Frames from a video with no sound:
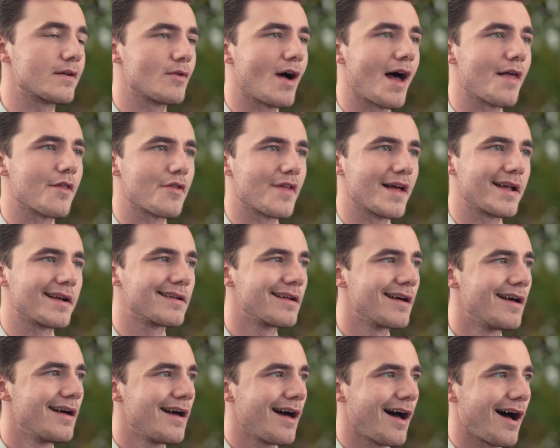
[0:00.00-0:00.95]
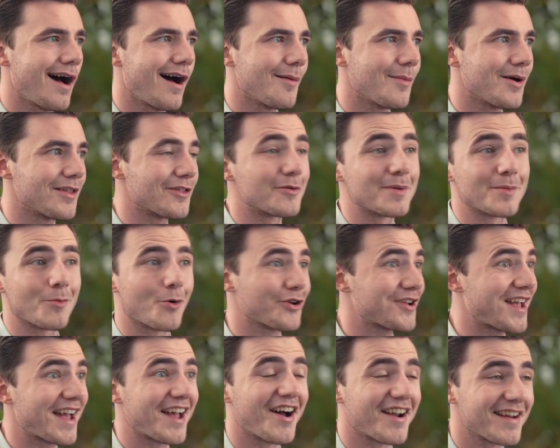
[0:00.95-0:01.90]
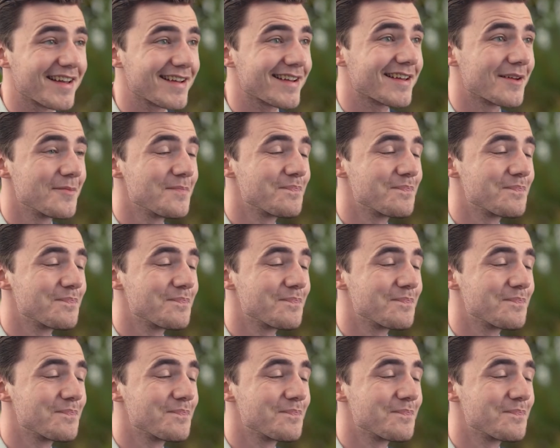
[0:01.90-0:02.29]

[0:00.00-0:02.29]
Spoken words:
rather than a little bit more chaotic.